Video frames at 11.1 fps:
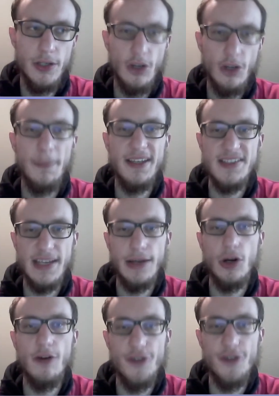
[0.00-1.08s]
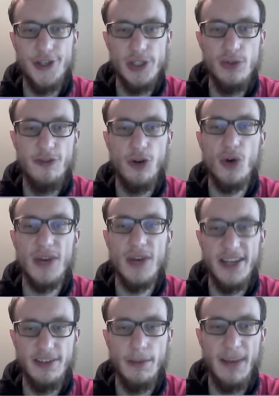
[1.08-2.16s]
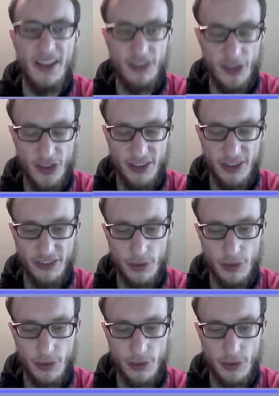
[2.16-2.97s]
topics they can offer you for writing a master thesis.